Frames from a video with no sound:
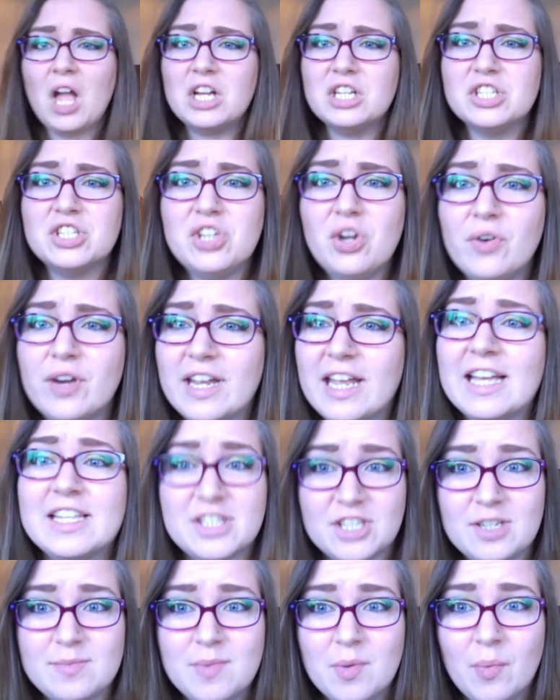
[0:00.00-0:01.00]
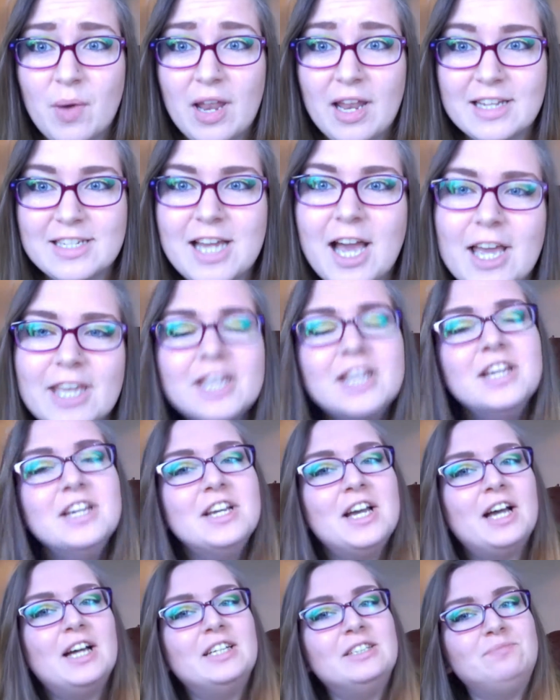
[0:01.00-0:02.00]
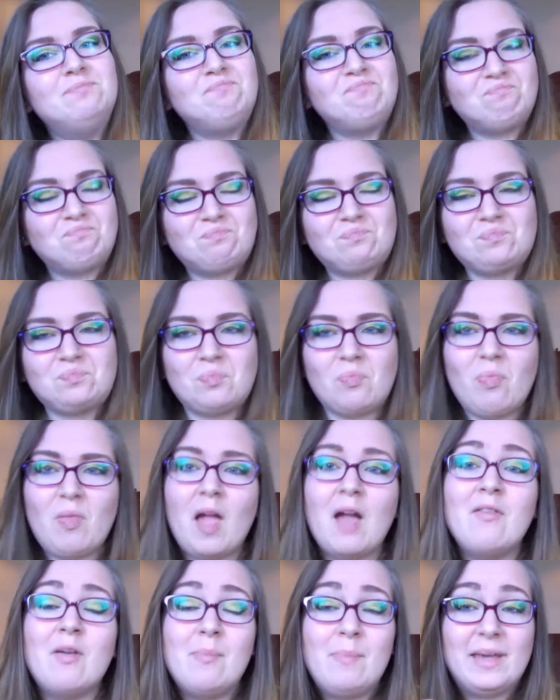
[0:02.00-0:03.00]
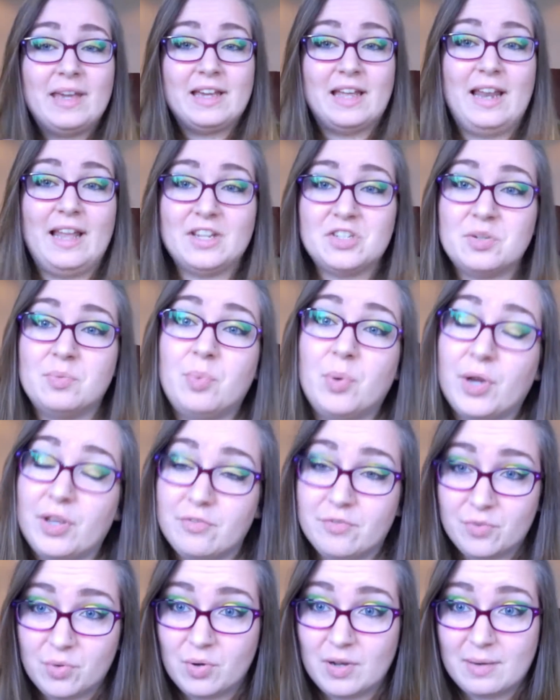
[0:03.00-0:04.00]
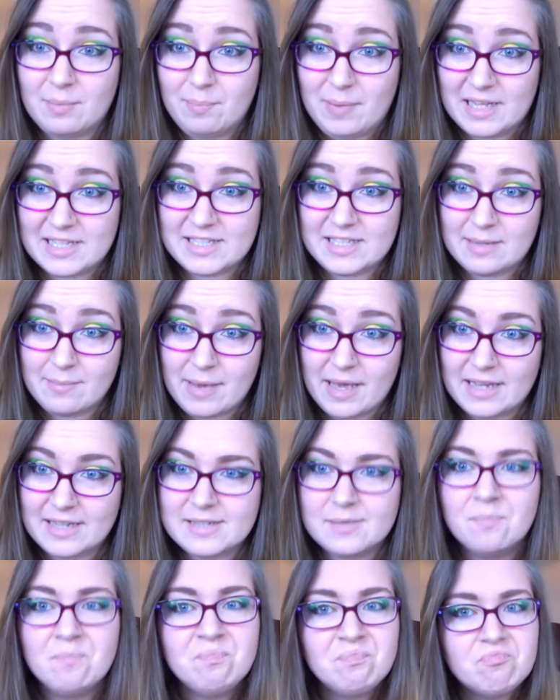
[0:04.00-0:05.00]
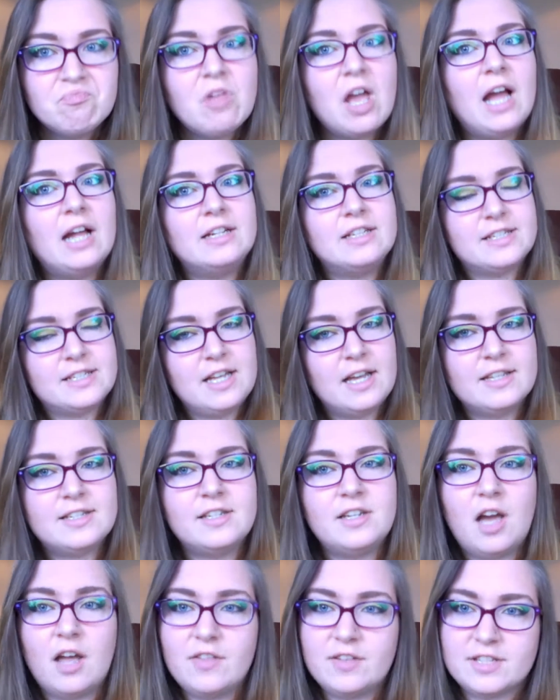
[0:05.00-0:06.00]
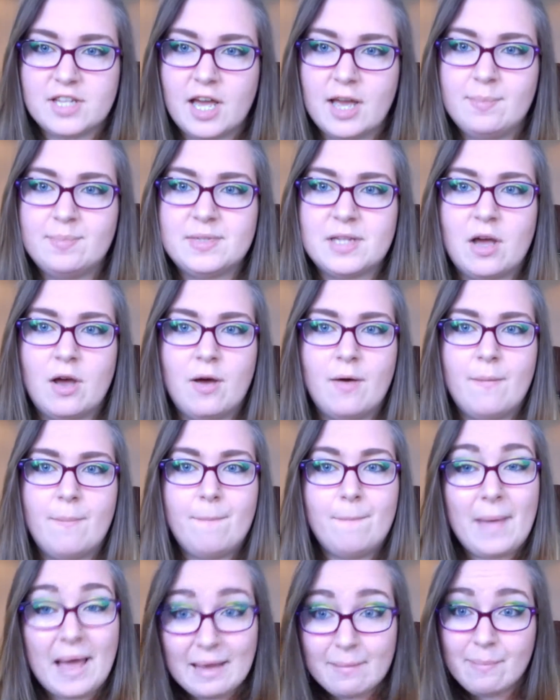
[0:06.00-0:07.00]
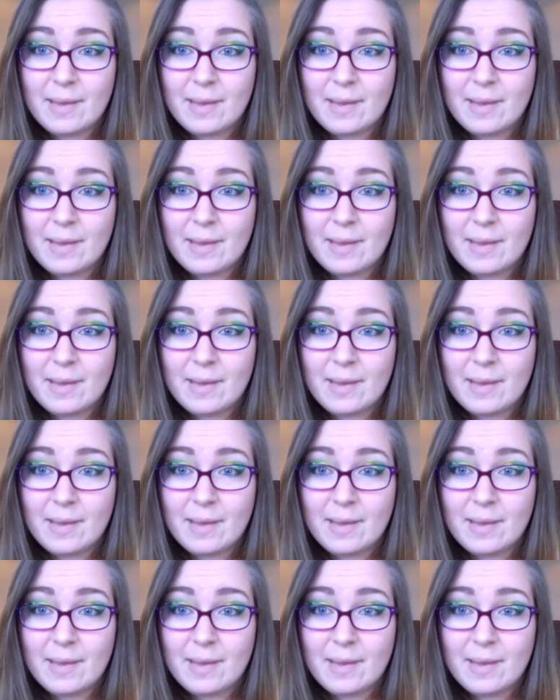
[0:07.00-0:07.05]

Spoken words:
sorry, excuse me while I die, have a big collection point for plastic bags. And certain other types of bag